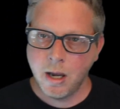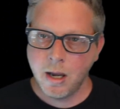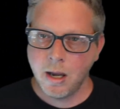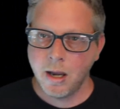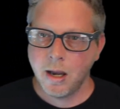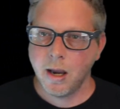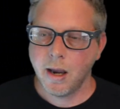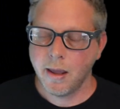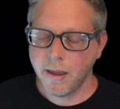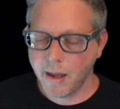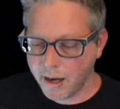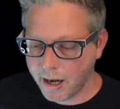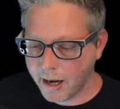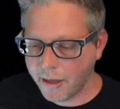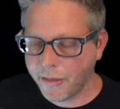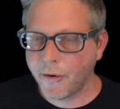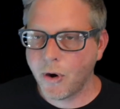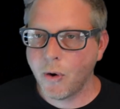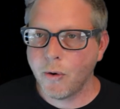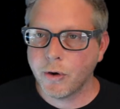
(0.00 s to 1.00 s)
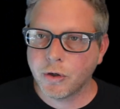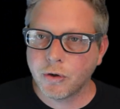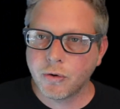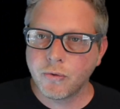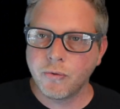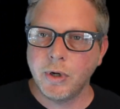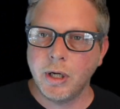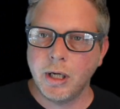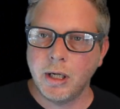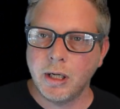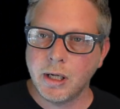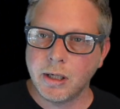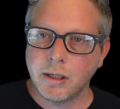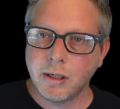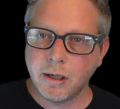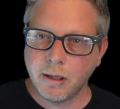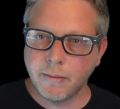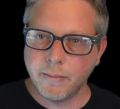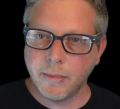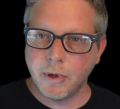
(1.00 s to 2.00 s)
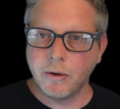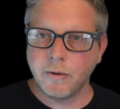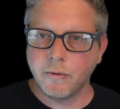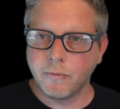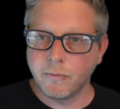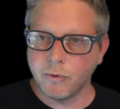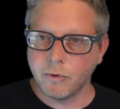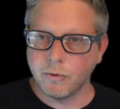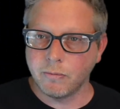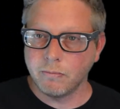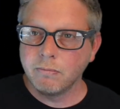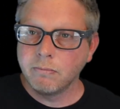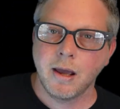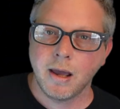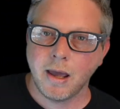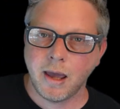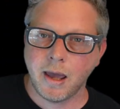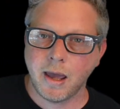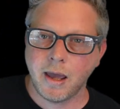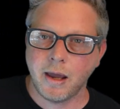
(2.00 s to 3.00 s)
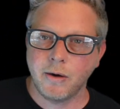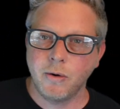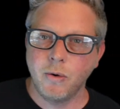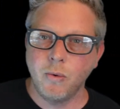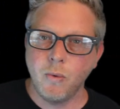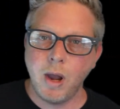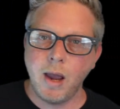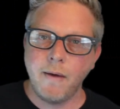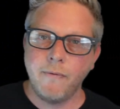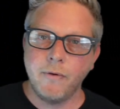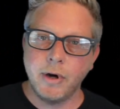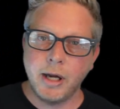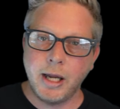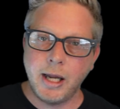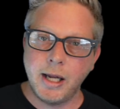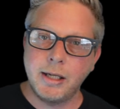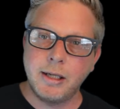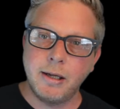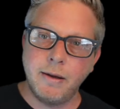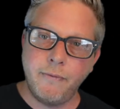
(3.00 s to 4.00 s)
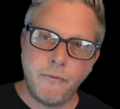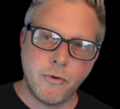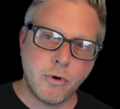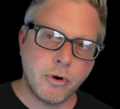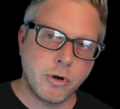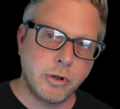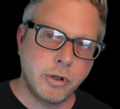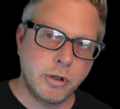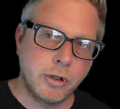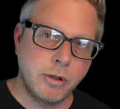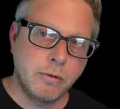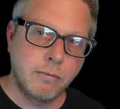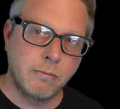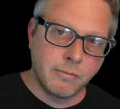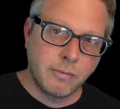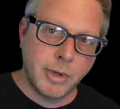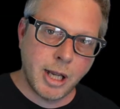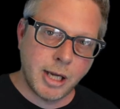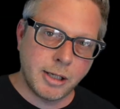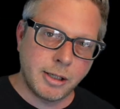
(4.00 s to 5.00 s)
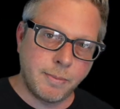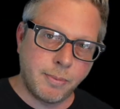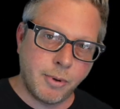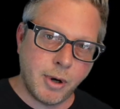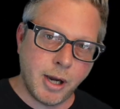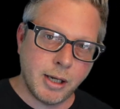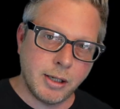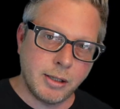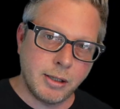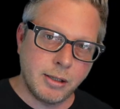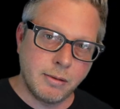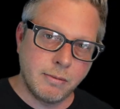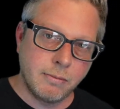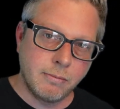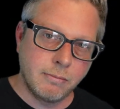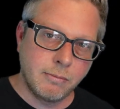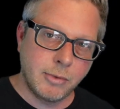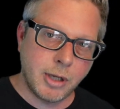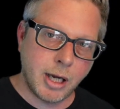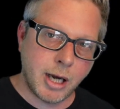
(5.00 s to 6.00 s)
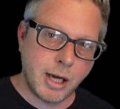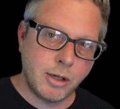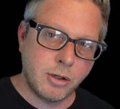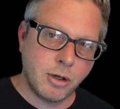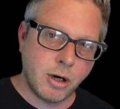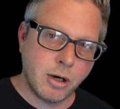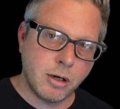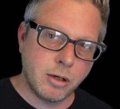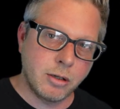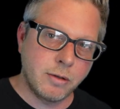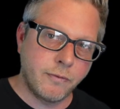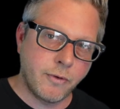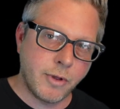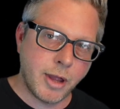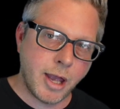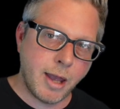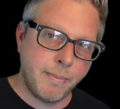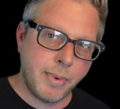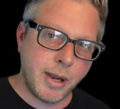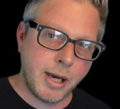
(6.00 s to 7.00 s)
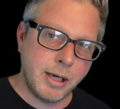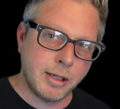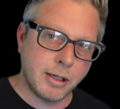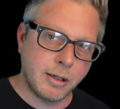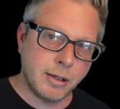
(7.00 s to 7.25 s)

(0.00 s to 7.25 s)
and then I throw a treat into the middle of the room, and whoever gets it first, that's the price that I charge for that painting.